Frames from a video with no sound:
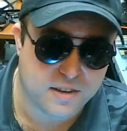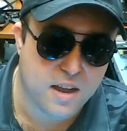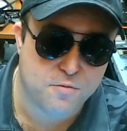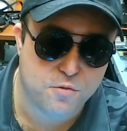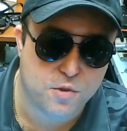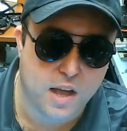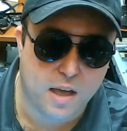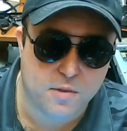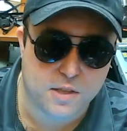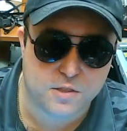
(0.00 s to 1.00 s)
are a few
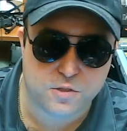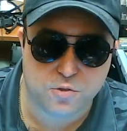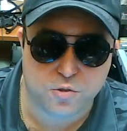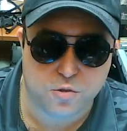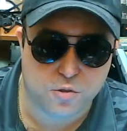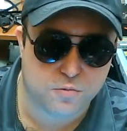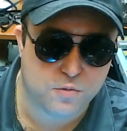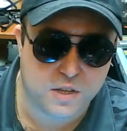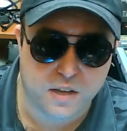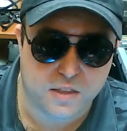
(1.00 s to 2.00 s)
caveats so
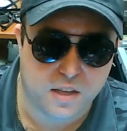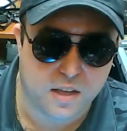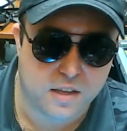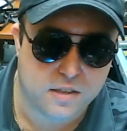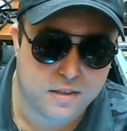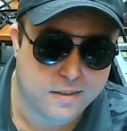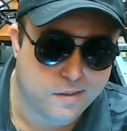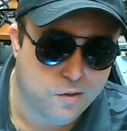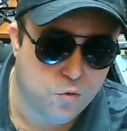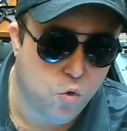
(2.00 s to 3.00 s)
we're gonna
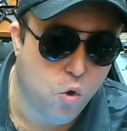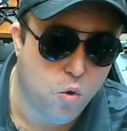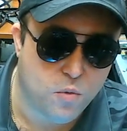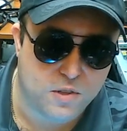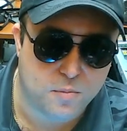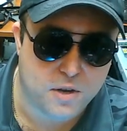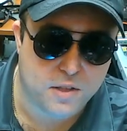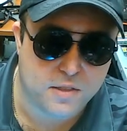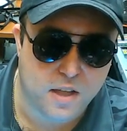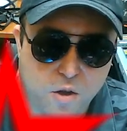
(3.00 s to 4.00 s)
go over them
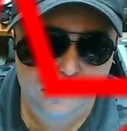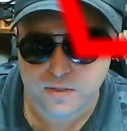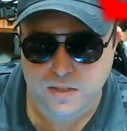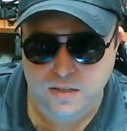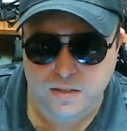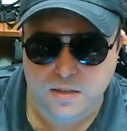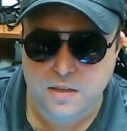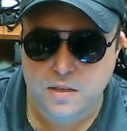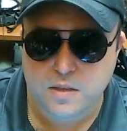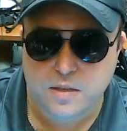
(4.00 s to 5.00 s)
right now
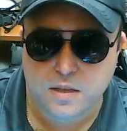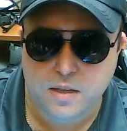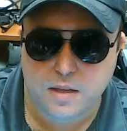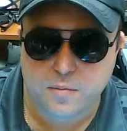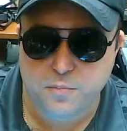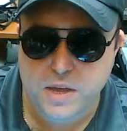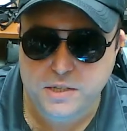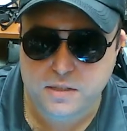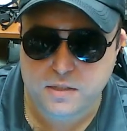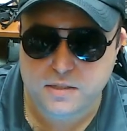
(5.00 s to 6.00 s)
uh,
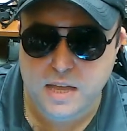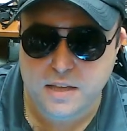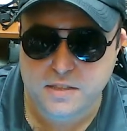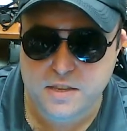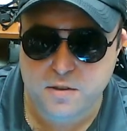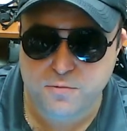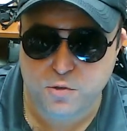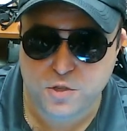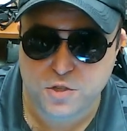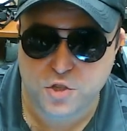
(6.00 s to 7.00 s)
basically the idea for
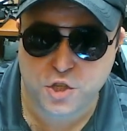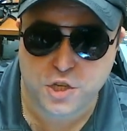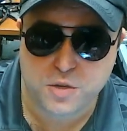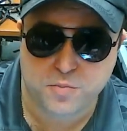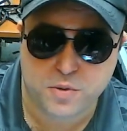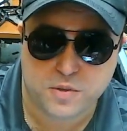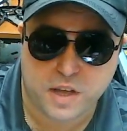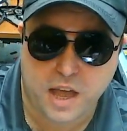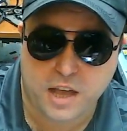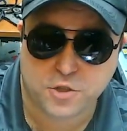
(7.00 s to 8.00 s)
this chip
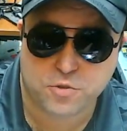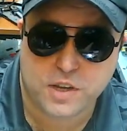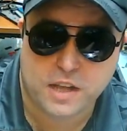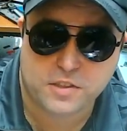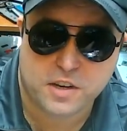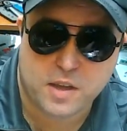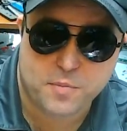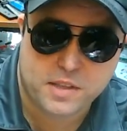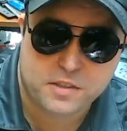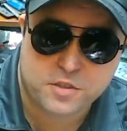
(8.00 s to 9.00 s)
I actually got
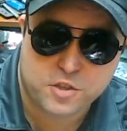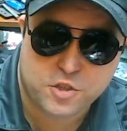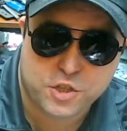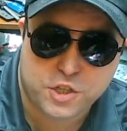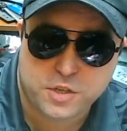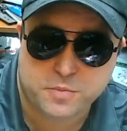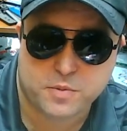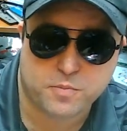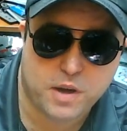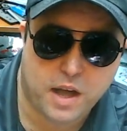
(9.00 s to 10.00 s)
recommended this chip
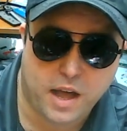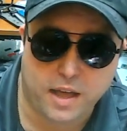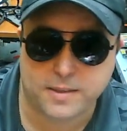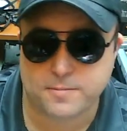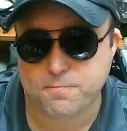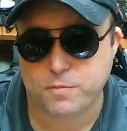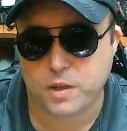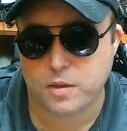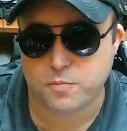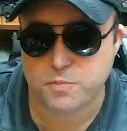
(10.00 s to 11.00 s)
by
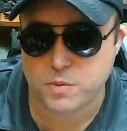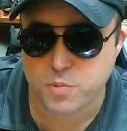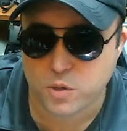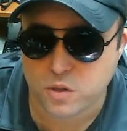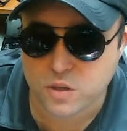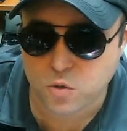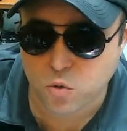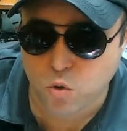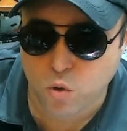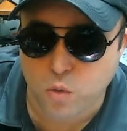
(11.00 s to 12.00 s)
uh, people
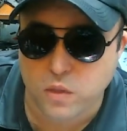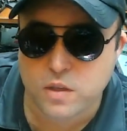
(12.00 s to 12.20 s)
on